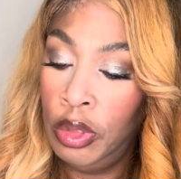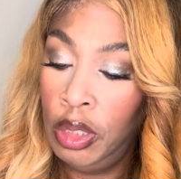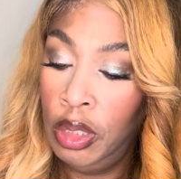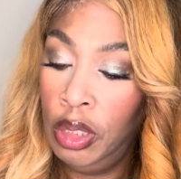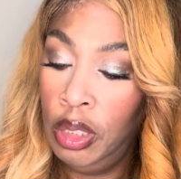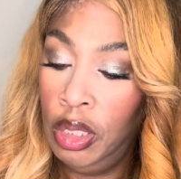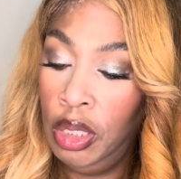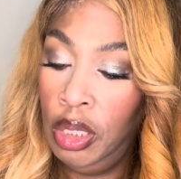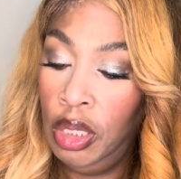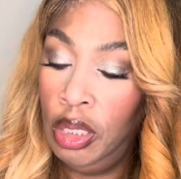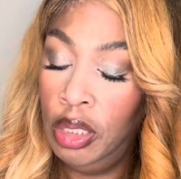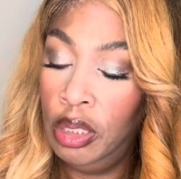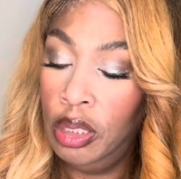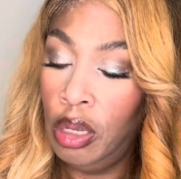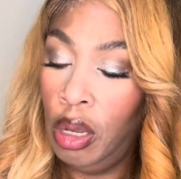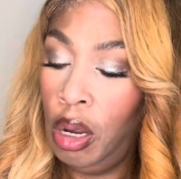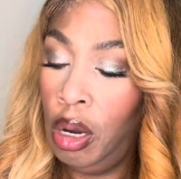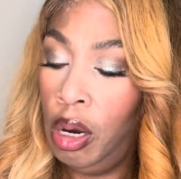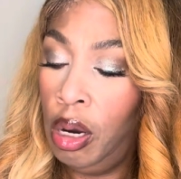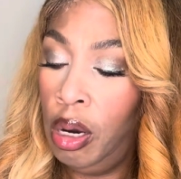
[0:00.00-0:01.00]
These
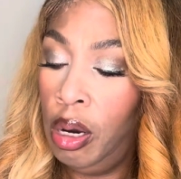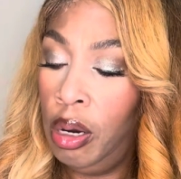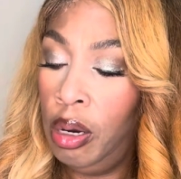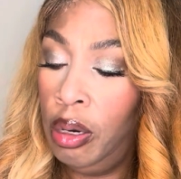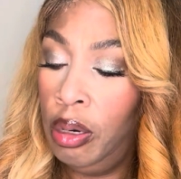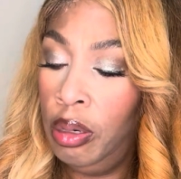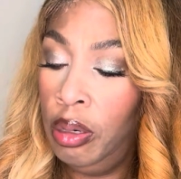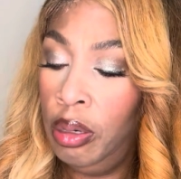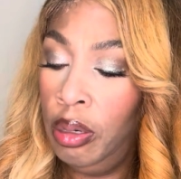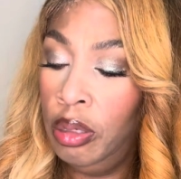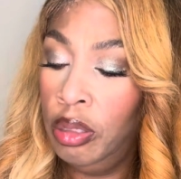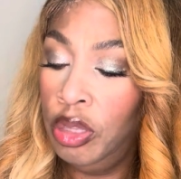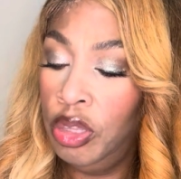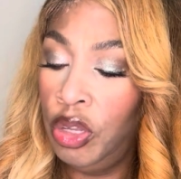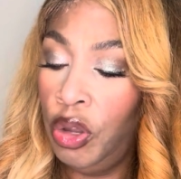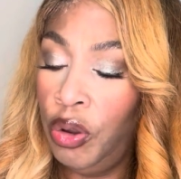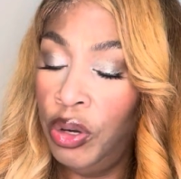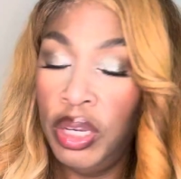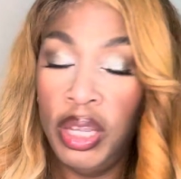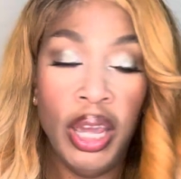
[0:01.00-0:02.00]
are
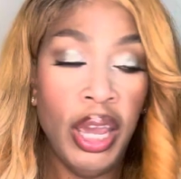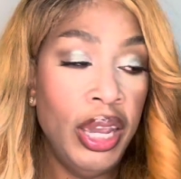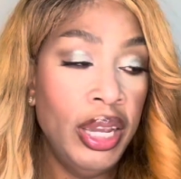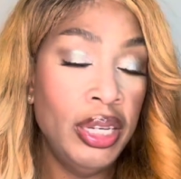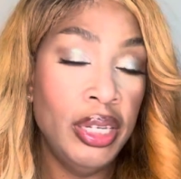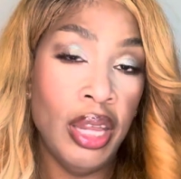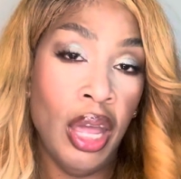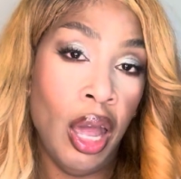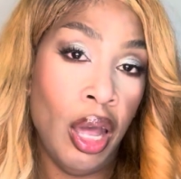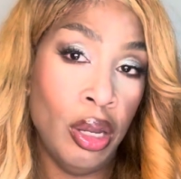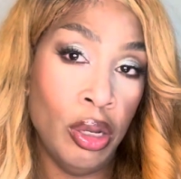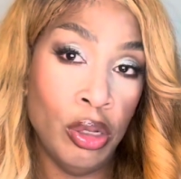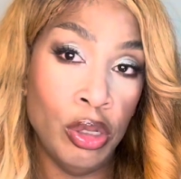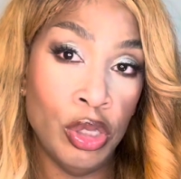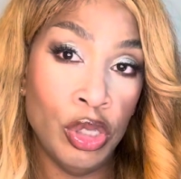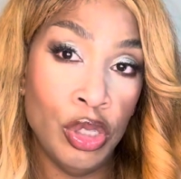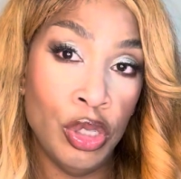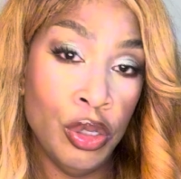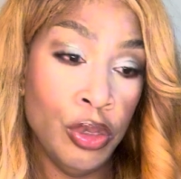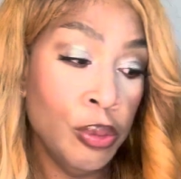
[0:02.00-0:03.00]

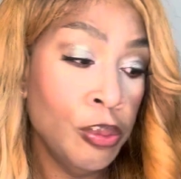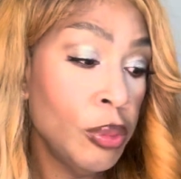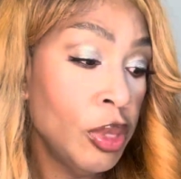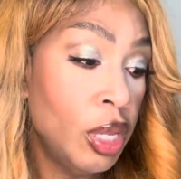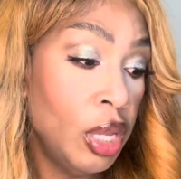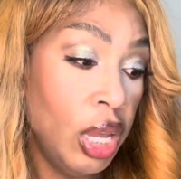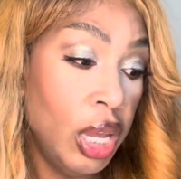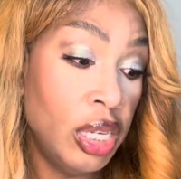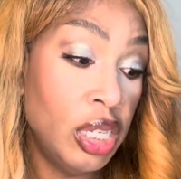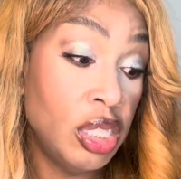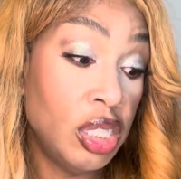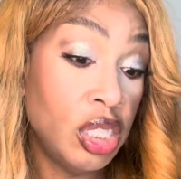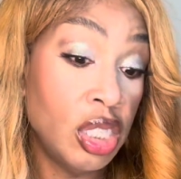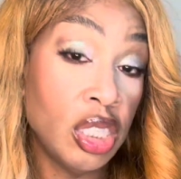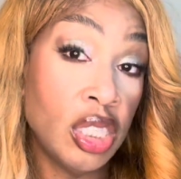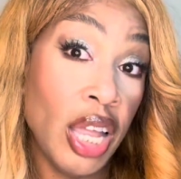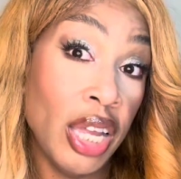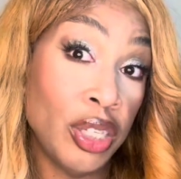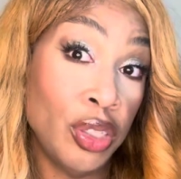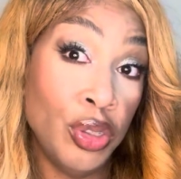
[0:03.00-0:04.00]
$38. And it's
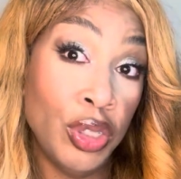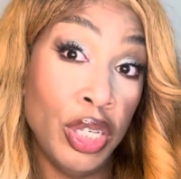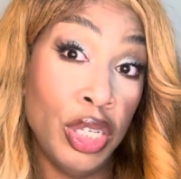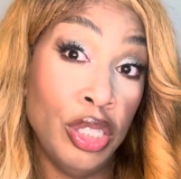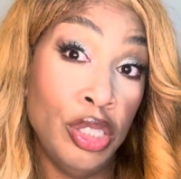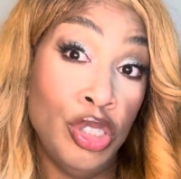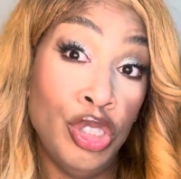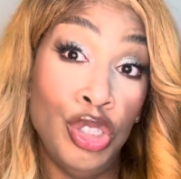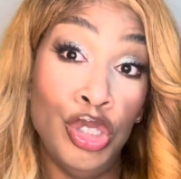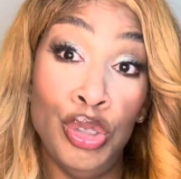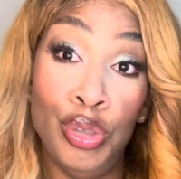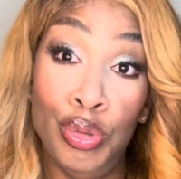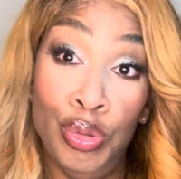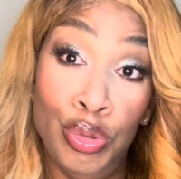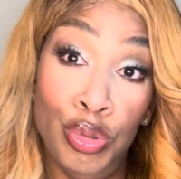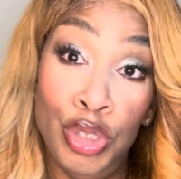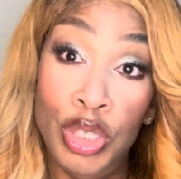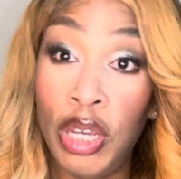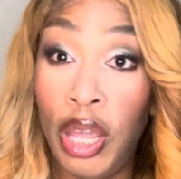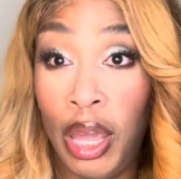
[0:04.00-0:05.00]
just like you're getting 2
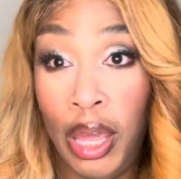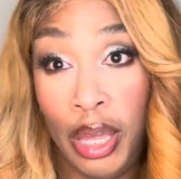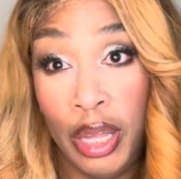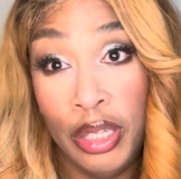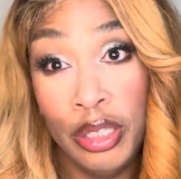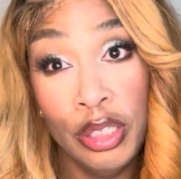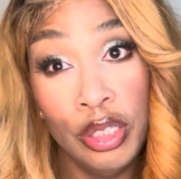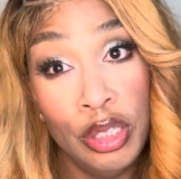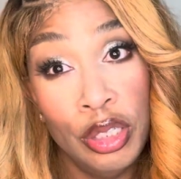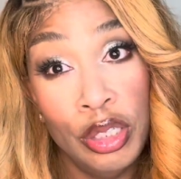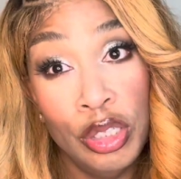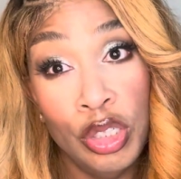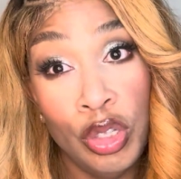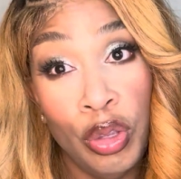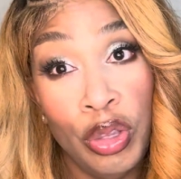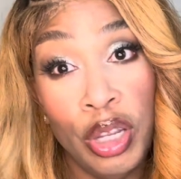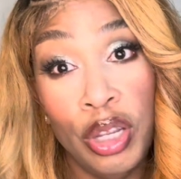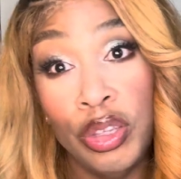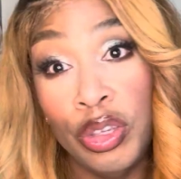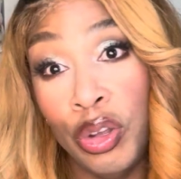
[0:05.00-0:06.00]
shades. So
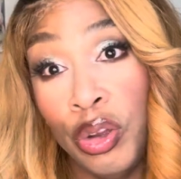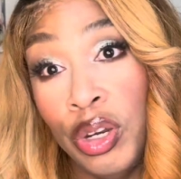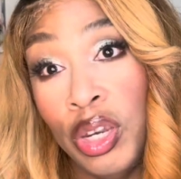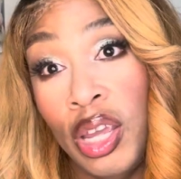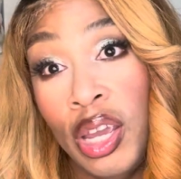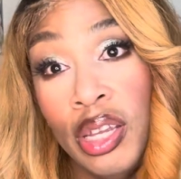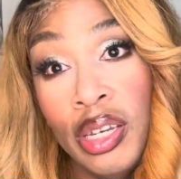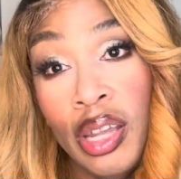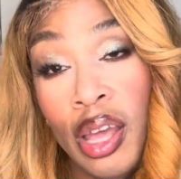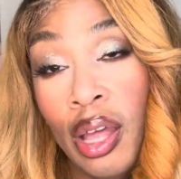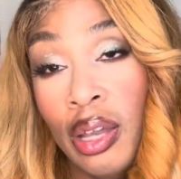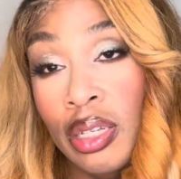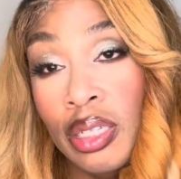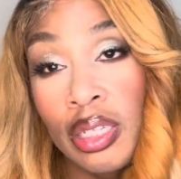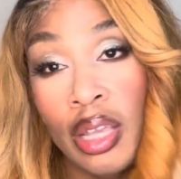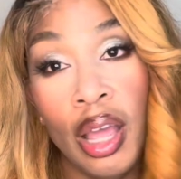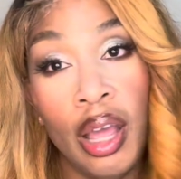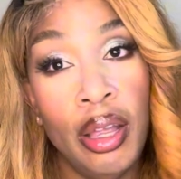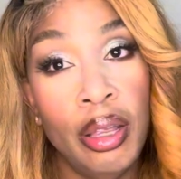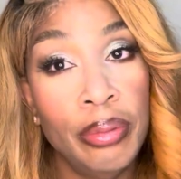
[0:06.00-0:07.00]
they're $38,
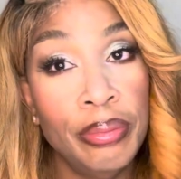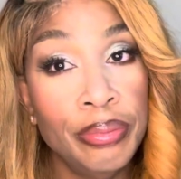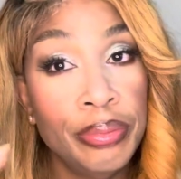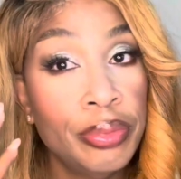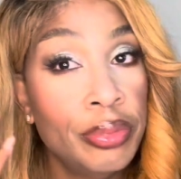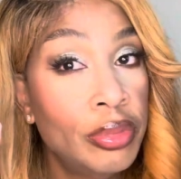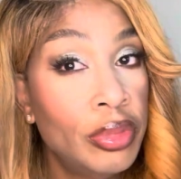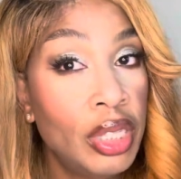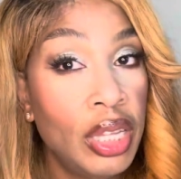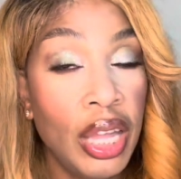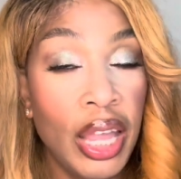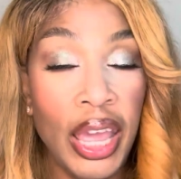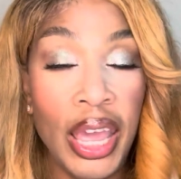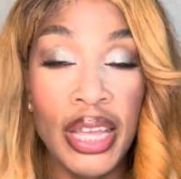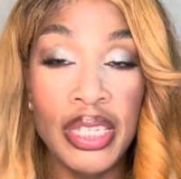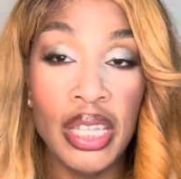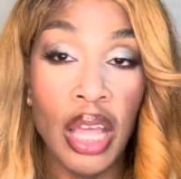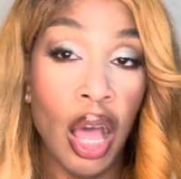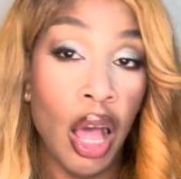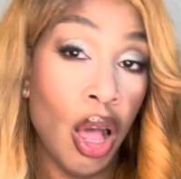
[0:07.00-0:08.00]
y'all.
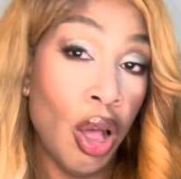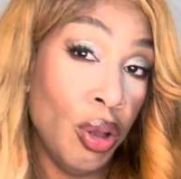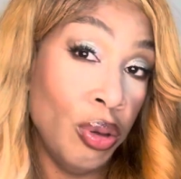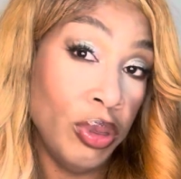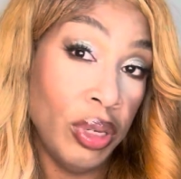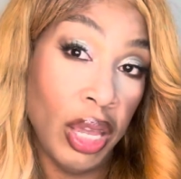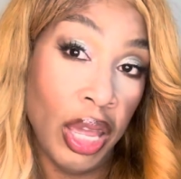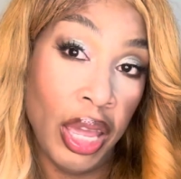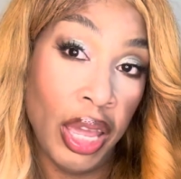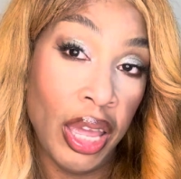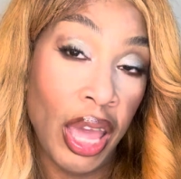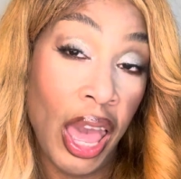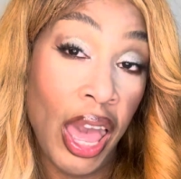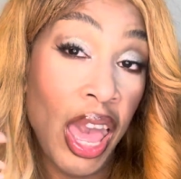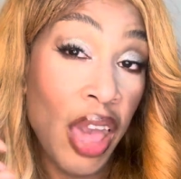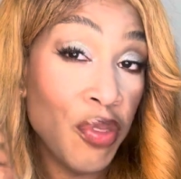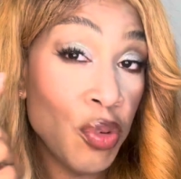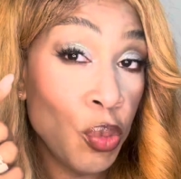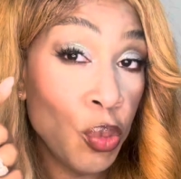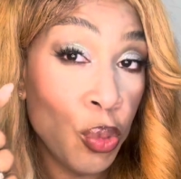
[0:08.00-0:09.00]
Last all day. I
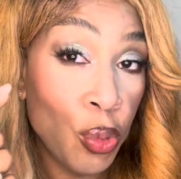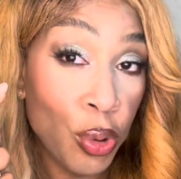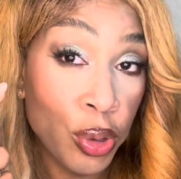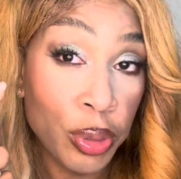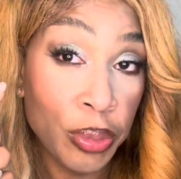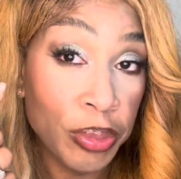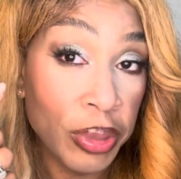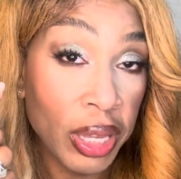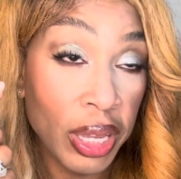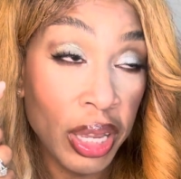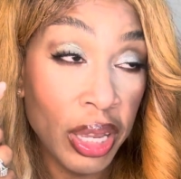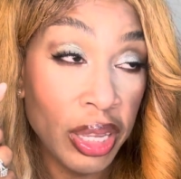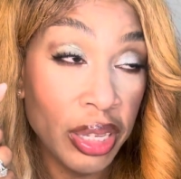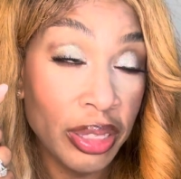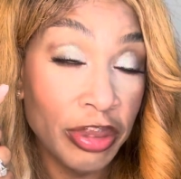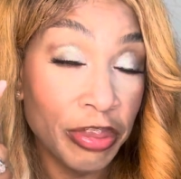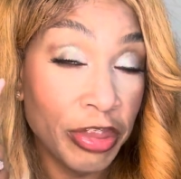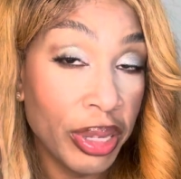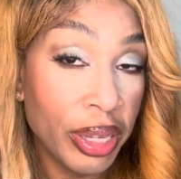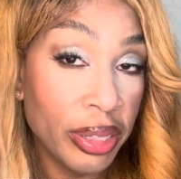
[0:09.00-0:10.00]
haven't worn them yet,
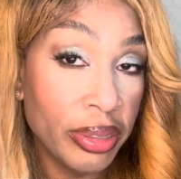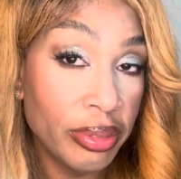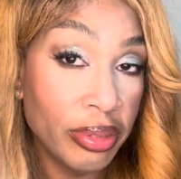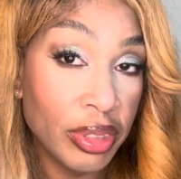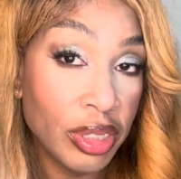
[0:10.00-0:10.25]
but